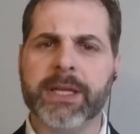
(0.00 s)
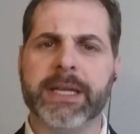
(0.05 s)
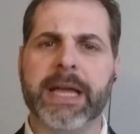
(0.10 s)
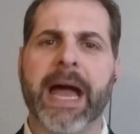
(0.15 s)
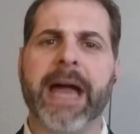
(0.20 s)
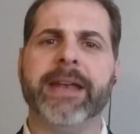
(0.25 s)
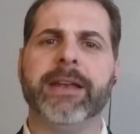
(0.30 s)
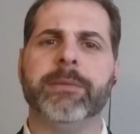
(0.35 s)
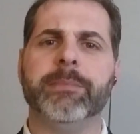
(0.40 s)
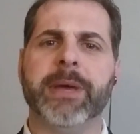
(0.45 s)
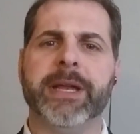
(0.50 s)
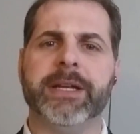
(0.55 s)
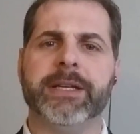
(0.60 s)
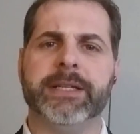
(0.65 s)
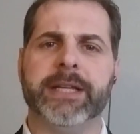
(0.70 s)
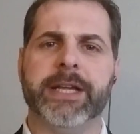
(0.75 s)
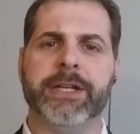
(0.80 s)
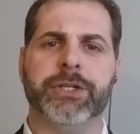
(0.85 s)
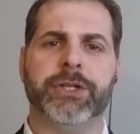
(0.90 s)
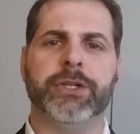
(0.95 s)
guided
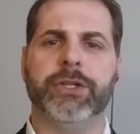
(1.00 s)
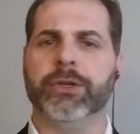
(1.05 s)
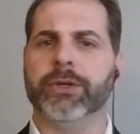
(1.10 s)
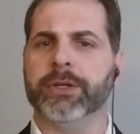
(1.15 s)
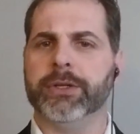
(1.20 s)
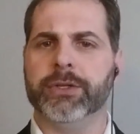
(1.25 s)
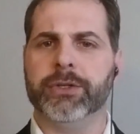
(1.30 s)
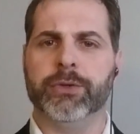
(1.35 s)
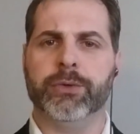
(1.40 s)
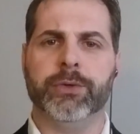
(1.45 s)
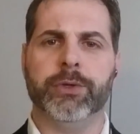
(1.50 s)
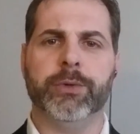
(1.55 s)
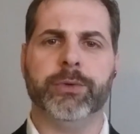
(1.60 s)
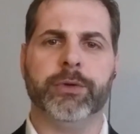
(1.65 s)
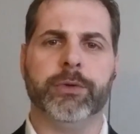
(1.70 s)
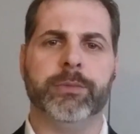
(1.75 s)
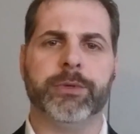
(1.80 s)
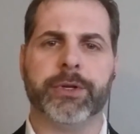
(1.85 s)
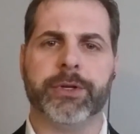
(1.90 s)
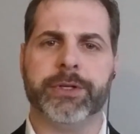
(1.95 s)
meditation. You can do
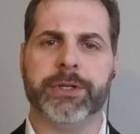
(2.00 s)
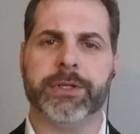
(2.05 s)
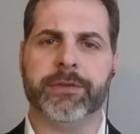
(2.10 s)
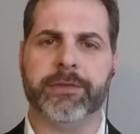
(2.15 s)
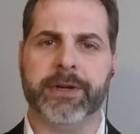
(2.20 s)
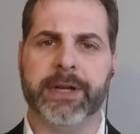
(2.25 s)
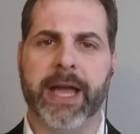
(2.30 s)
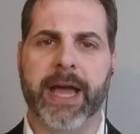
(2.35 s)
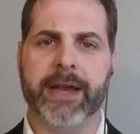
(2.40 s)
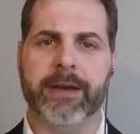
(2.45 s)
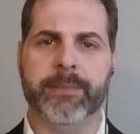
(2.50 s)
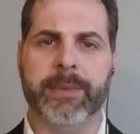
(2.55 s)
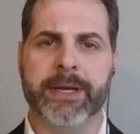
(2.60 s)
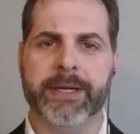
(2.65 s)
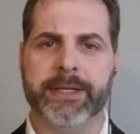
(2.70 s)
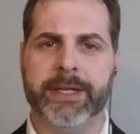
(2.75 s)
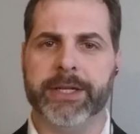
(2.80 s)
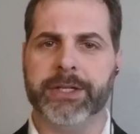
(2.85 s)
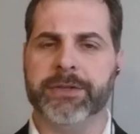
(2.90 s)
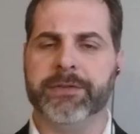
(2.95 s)
YouTube searches for guided
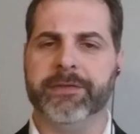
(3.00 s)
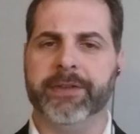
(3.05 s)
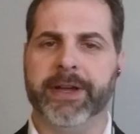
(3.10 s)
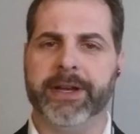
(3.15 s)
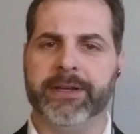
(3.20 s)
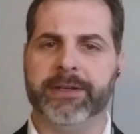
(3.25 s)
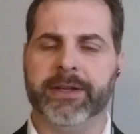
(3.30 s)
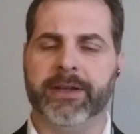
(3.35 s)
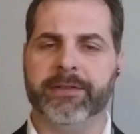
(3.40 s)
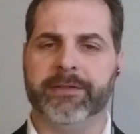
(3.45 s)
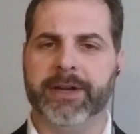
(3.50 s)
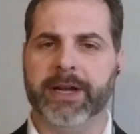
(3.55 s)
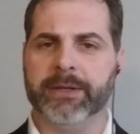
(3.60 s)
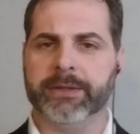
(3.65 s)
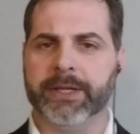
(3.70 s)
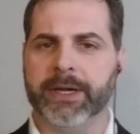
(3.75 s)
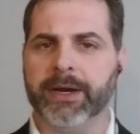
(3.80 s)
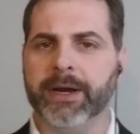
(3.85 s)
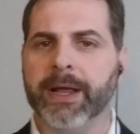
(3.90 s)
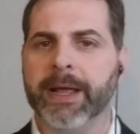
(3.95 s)
meditation, find a ton of it
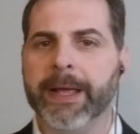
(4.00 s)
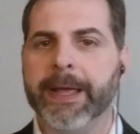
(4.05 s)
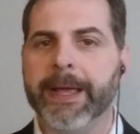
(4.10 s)
out there.